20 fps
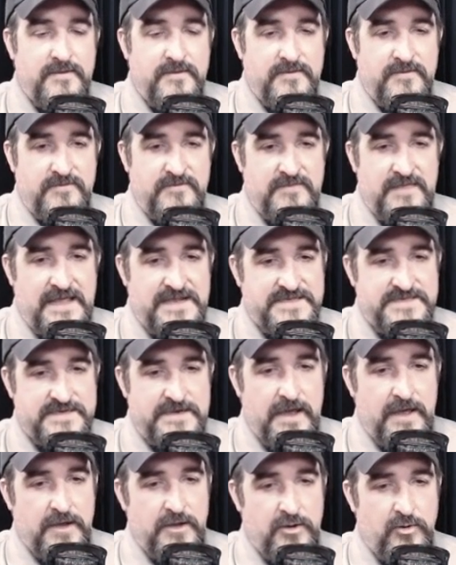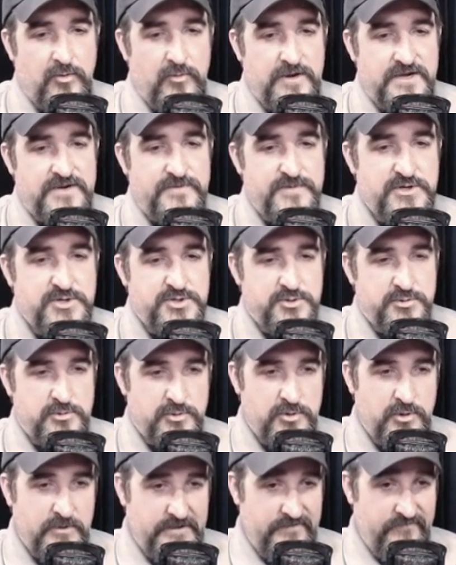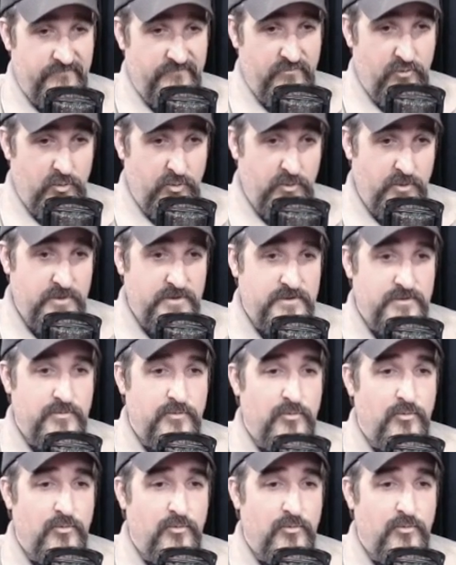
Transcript: that's not going to be true going forward,